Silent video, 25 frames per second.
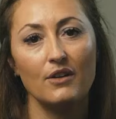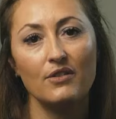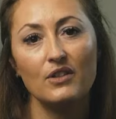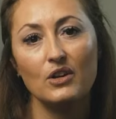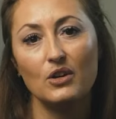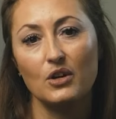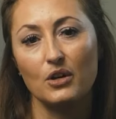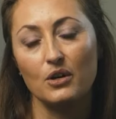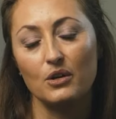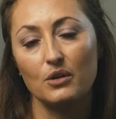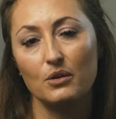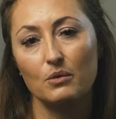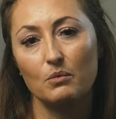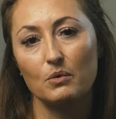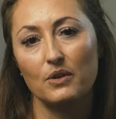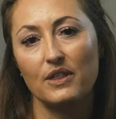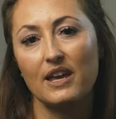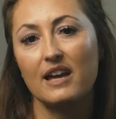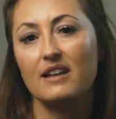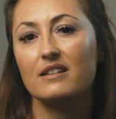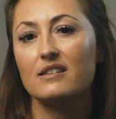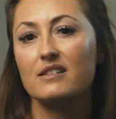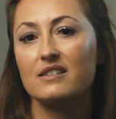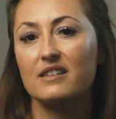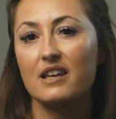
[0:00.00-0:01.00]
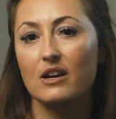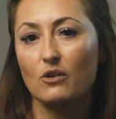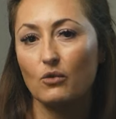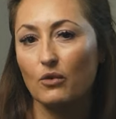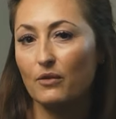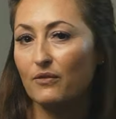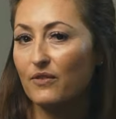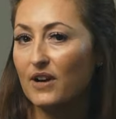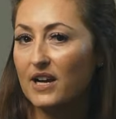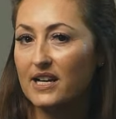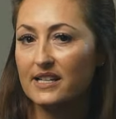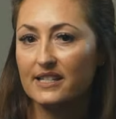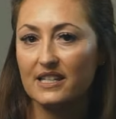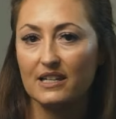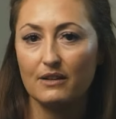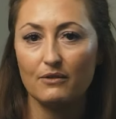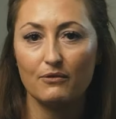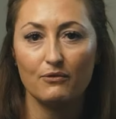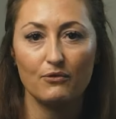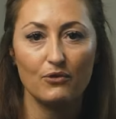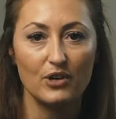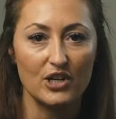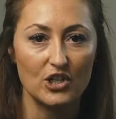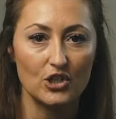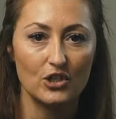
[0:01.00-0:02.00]
the go without sacrificing
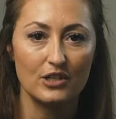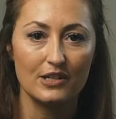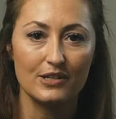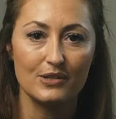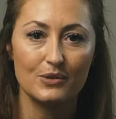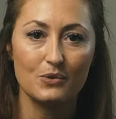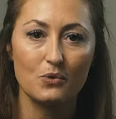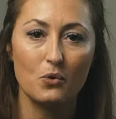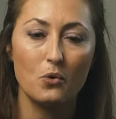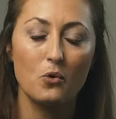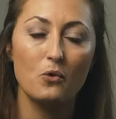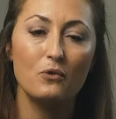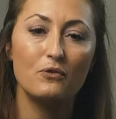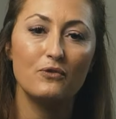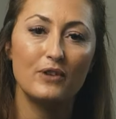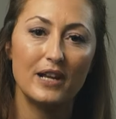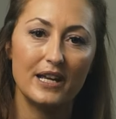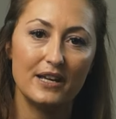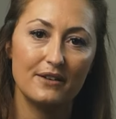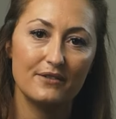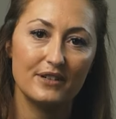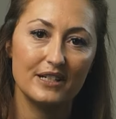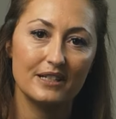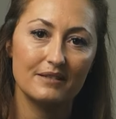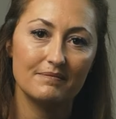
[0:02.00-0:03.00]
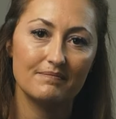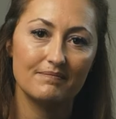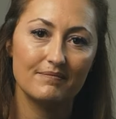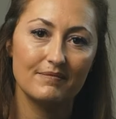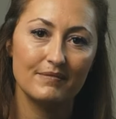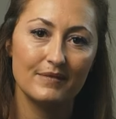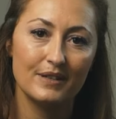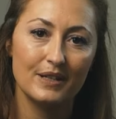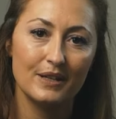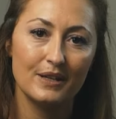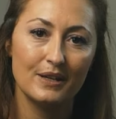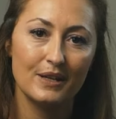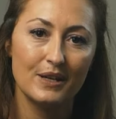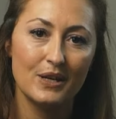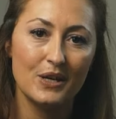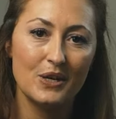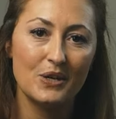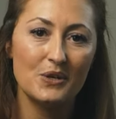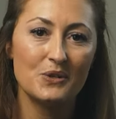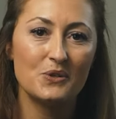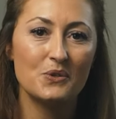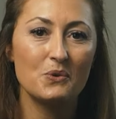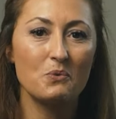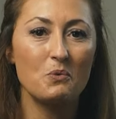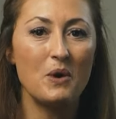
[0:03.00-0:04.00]
freshness or flavor.
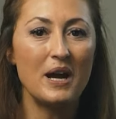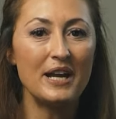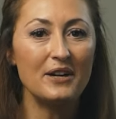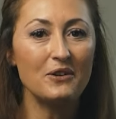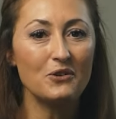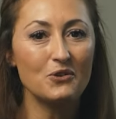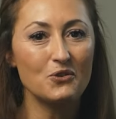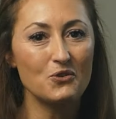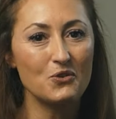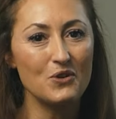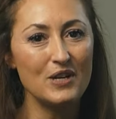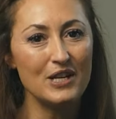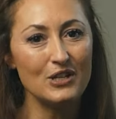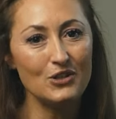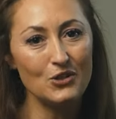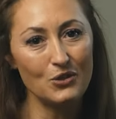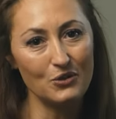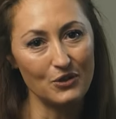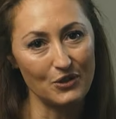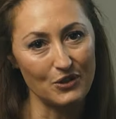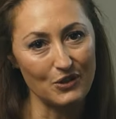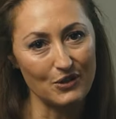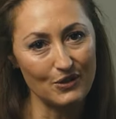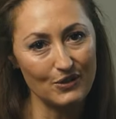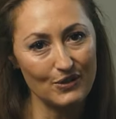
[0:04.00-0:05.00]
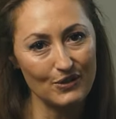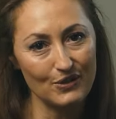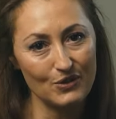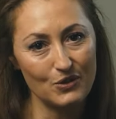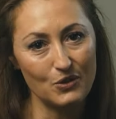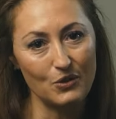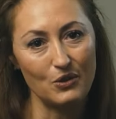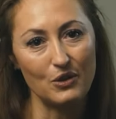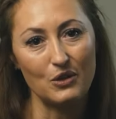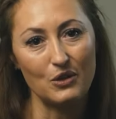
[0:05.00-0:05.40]
So why not treat your dogs to the